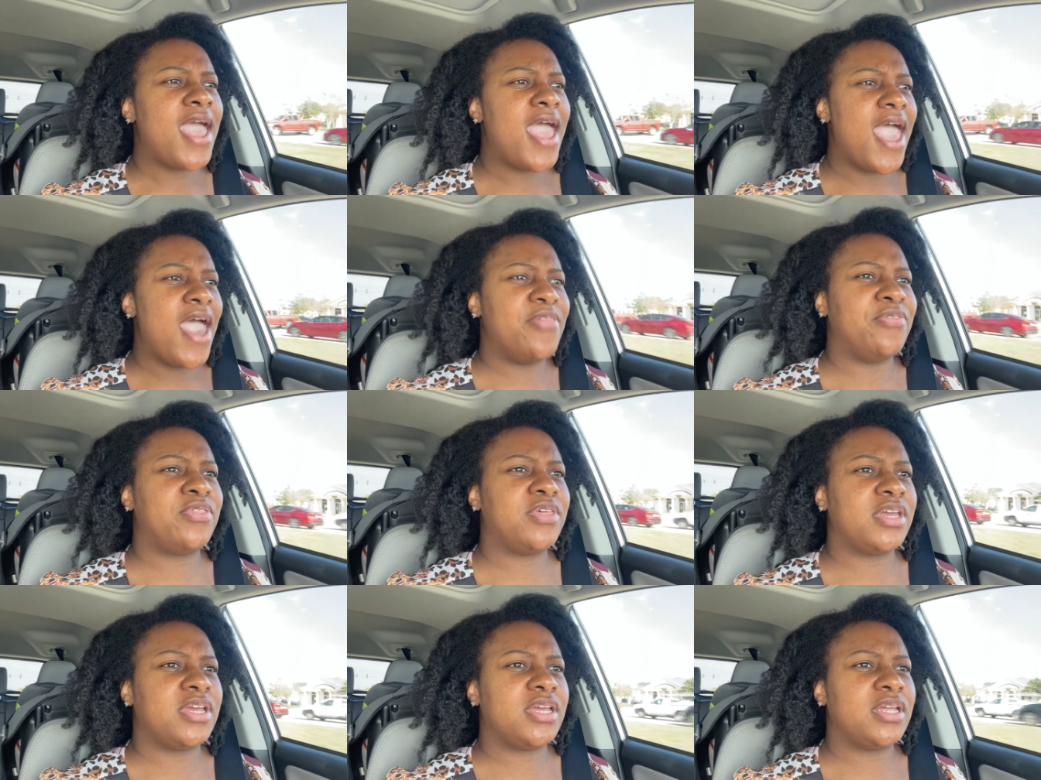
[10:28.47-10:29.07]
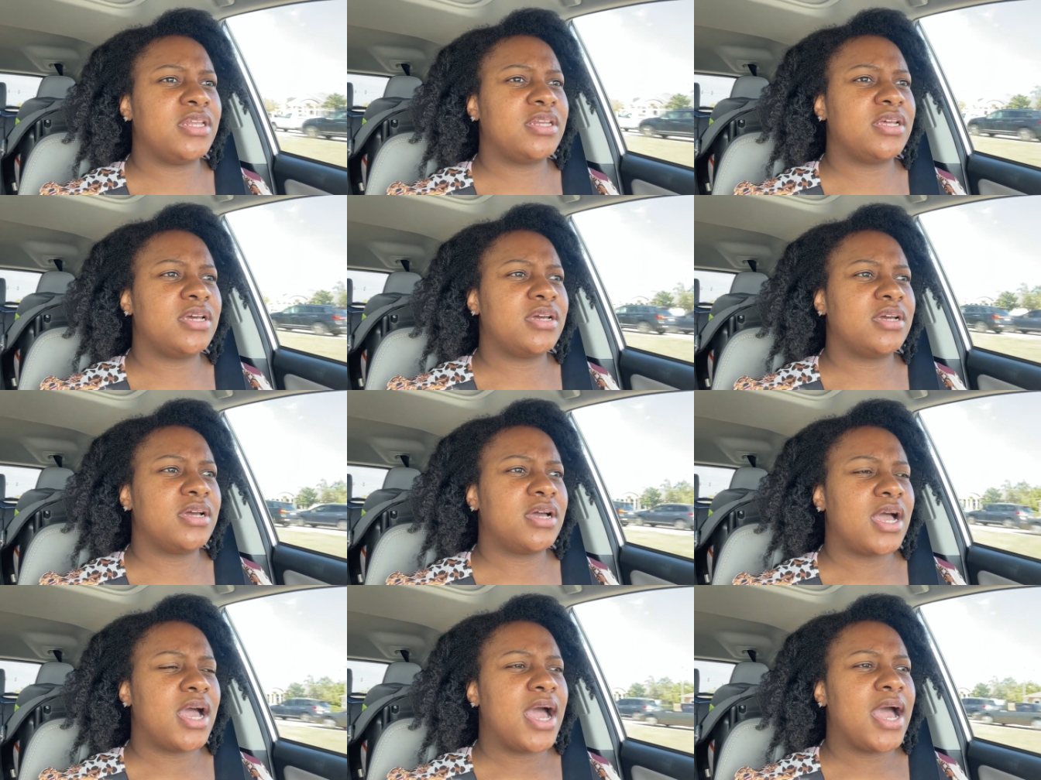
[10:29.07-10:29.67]
and
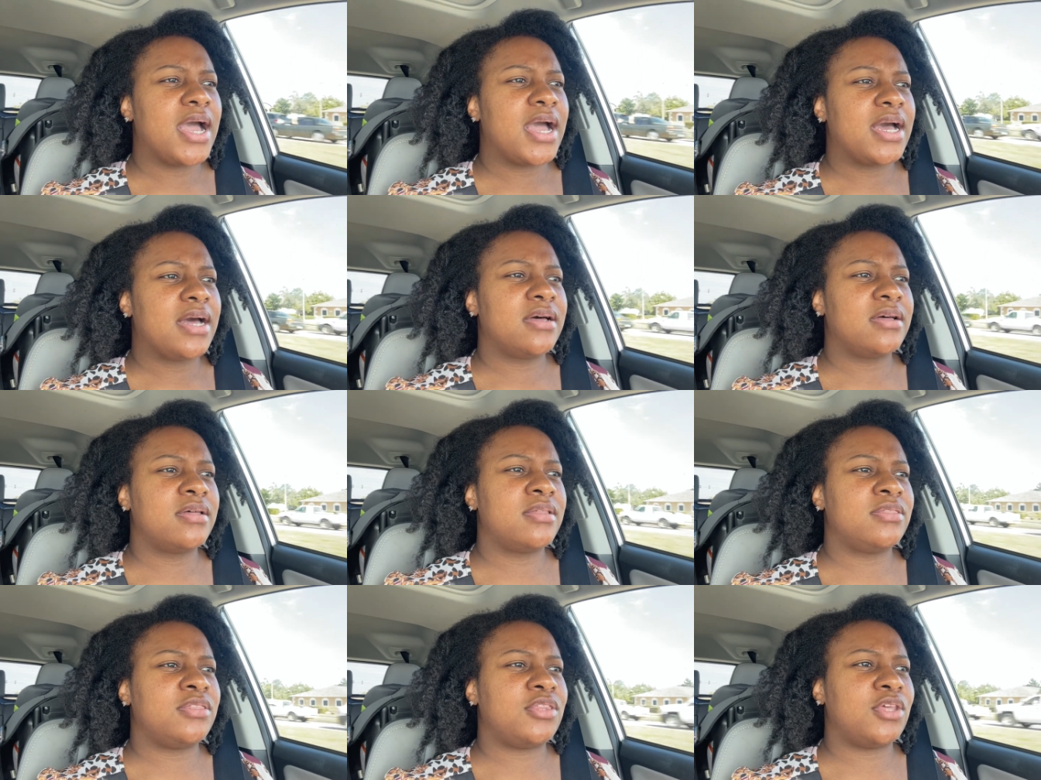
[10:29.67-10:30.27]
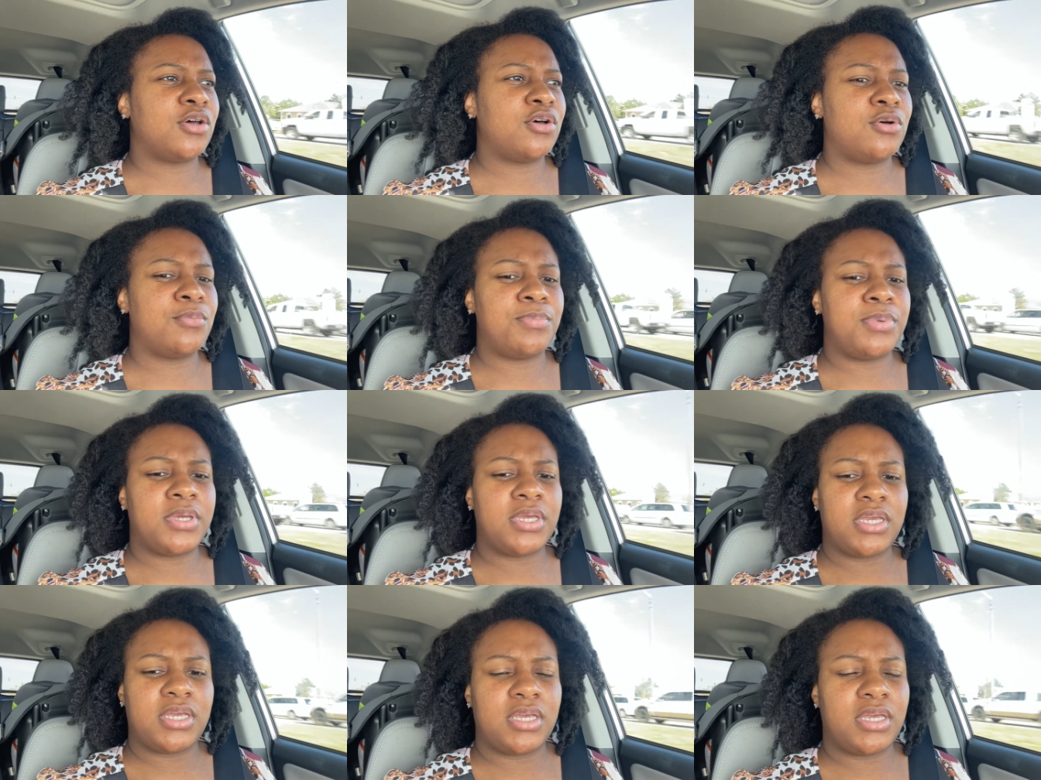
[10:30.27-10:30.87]
then there'll
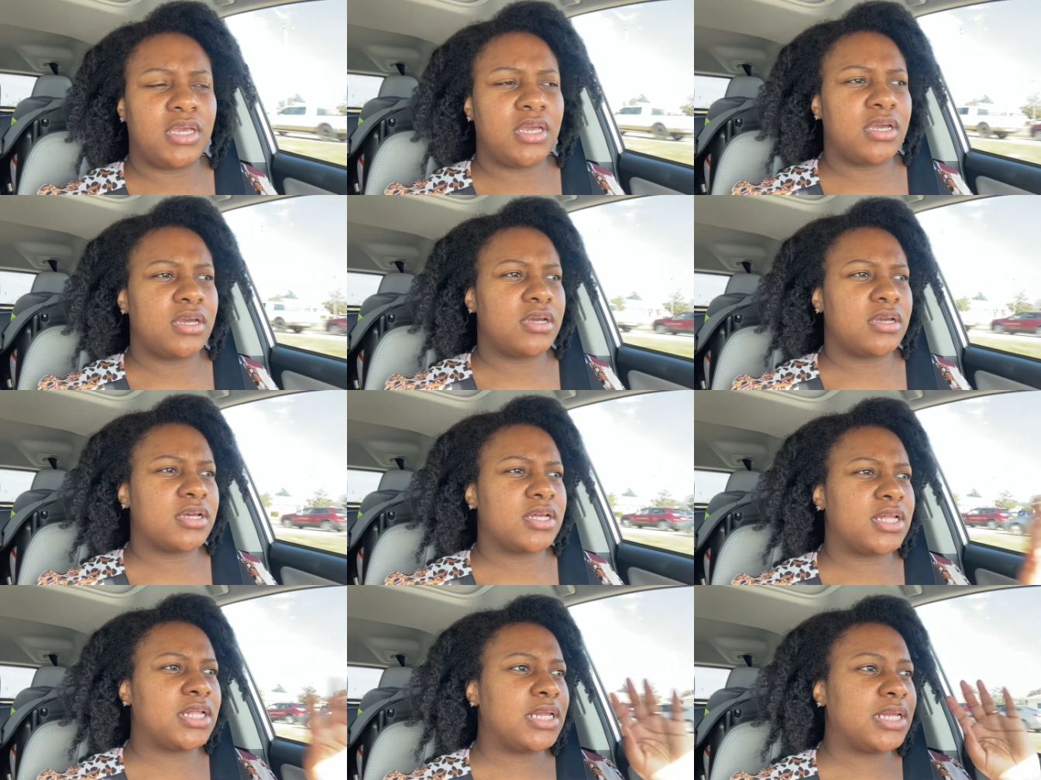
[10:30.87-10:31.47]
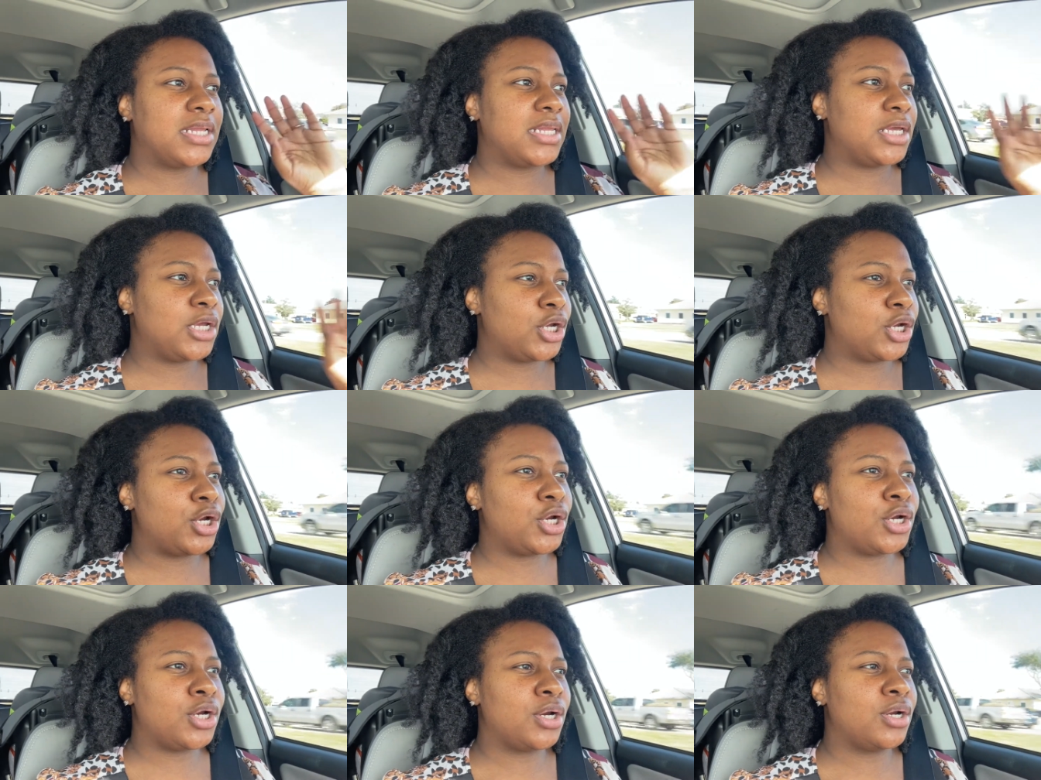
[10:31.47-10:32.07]
be
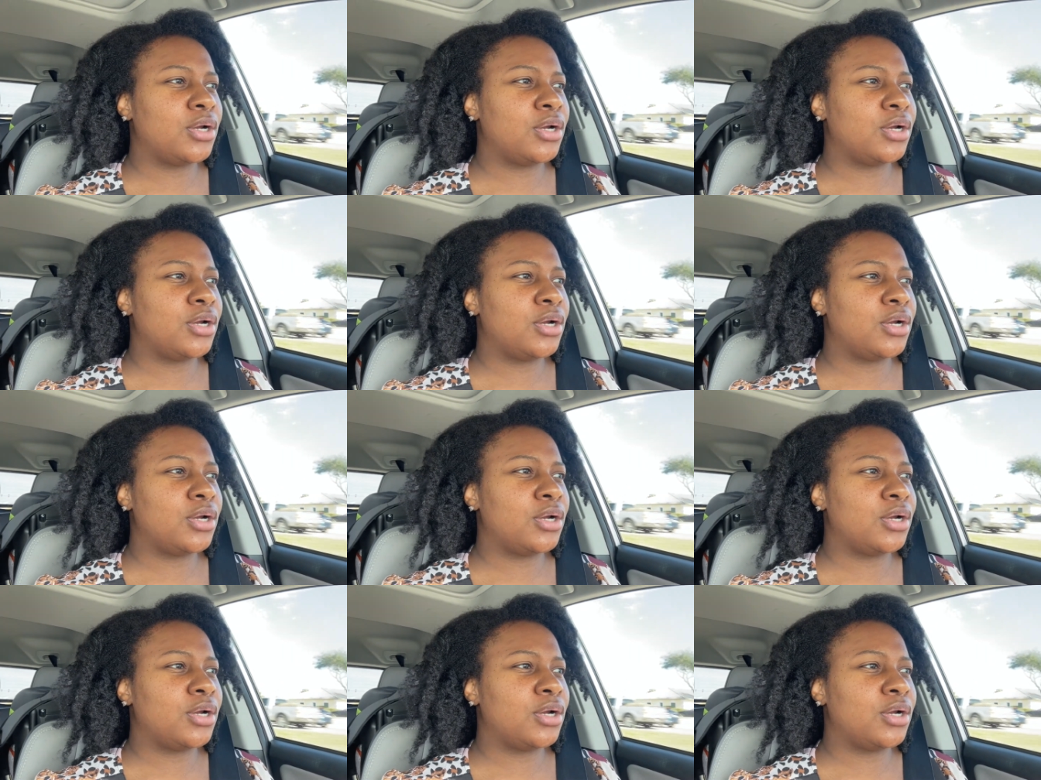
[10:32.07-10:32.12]
clear,